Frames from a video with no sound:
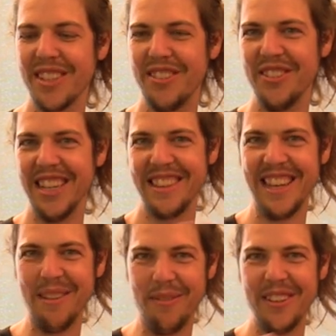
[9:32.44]
to get
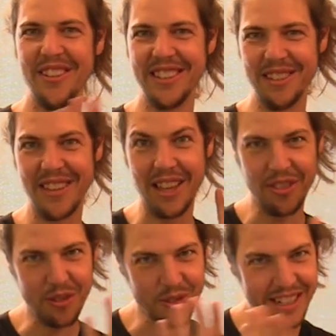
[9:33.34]
that feeling of
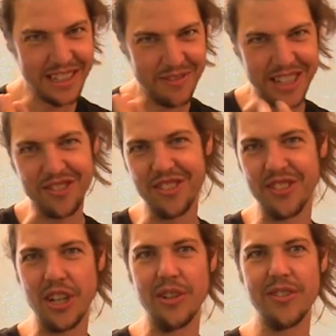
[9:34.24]
that three-dimensional
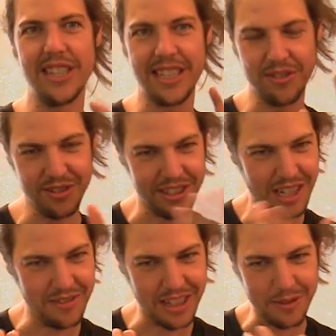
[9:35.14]
nose like it's really
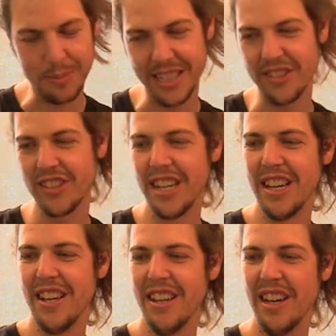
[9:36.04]
coming off the page
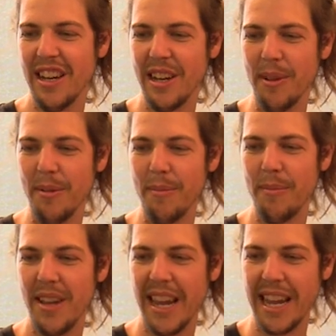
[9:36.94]

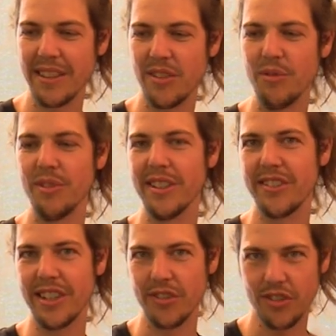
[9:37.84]
um, and to really
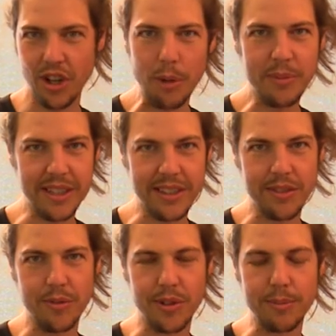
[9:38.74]
start sculpting
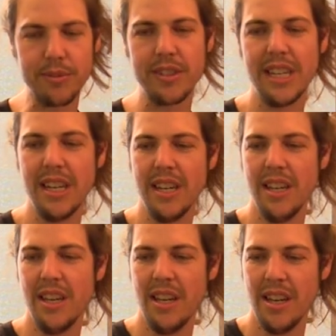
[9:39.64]
these forms
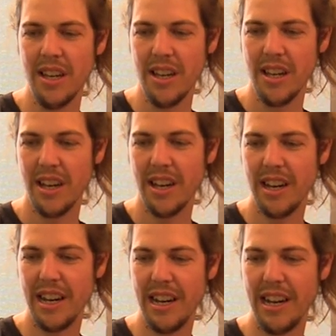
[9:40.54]

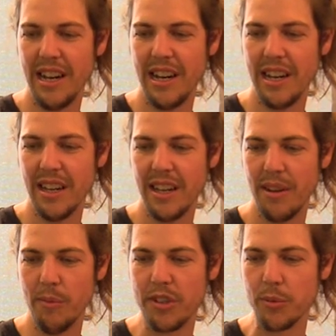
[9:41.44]
uh,
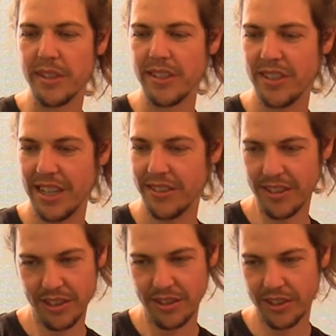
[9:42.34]
which we'll discuss a
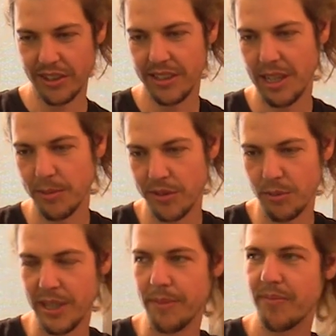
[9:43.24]
little during the demo as
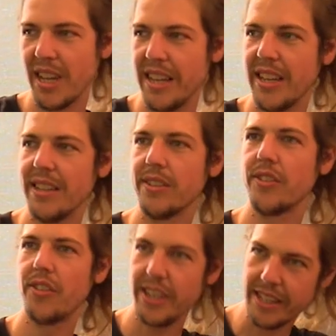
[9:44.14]
well. And then
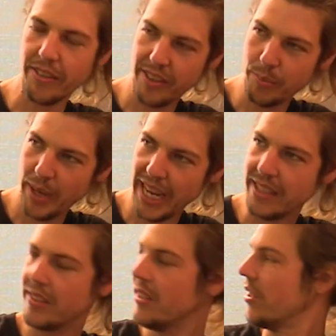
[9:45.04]
there's thick and thin
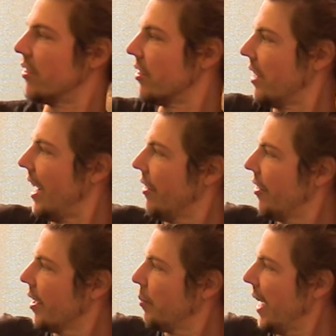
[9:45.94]
paint. You know, there's a lot
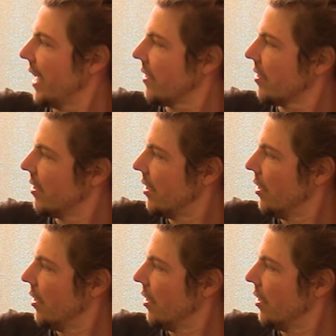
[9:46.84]
of thick paint